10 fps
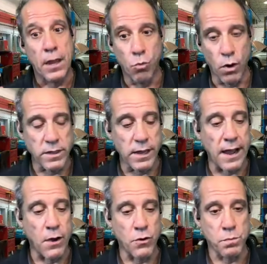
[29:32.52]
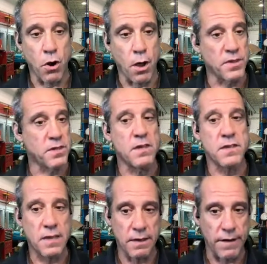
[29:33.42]
One thing I always promise
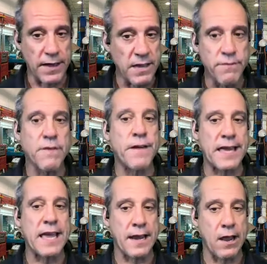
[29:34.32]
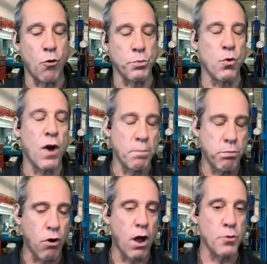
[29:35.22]
is, even if I can't help you, I
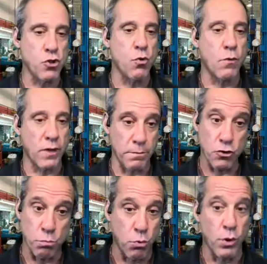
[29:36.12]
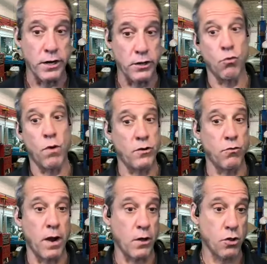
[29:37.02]
promise you I'll get you pointed in the right
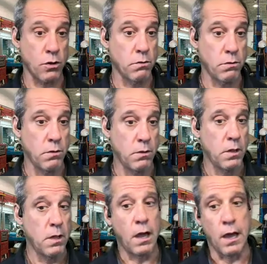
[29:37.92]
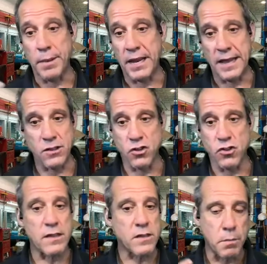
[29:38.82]
direction. I mean,
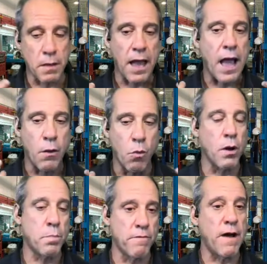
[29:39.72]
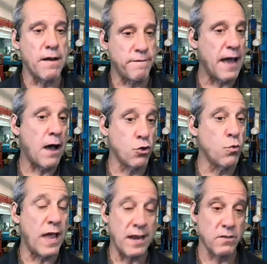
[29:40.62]
I want to provide
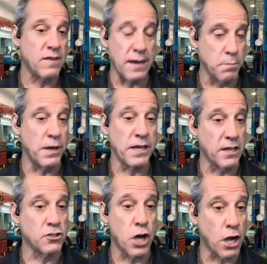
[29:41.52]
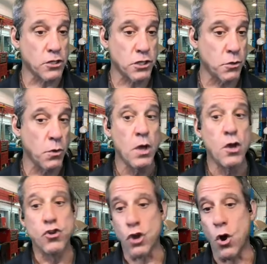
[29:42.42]
value to anybody I talk to.
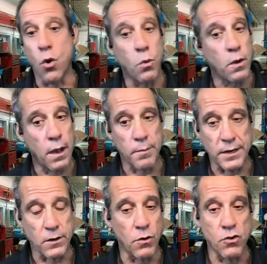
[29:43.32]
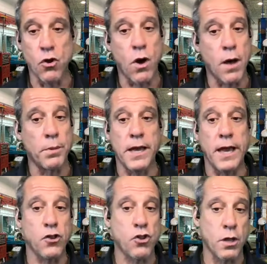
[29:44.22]
So, I mean, there is no
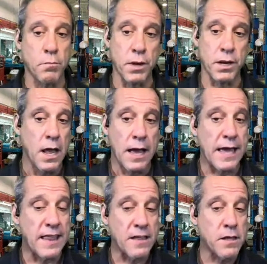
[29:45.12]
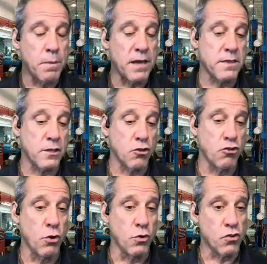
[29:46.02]
obligation, but again, that's the best thing to
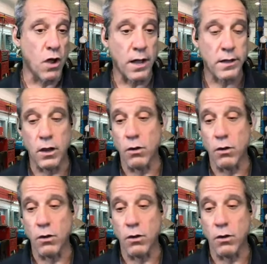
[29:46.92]
do is talk,